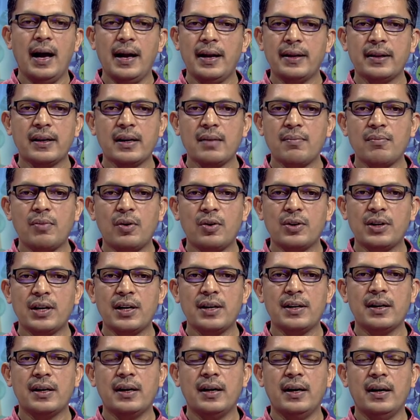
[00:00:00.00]
Another
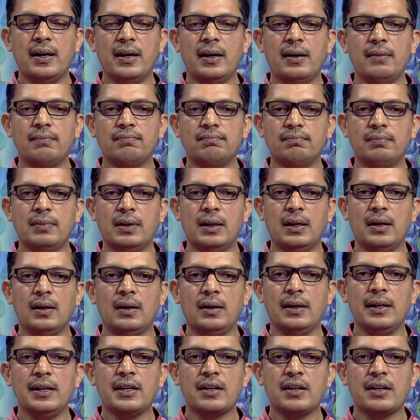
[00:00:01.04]
important uh, uh,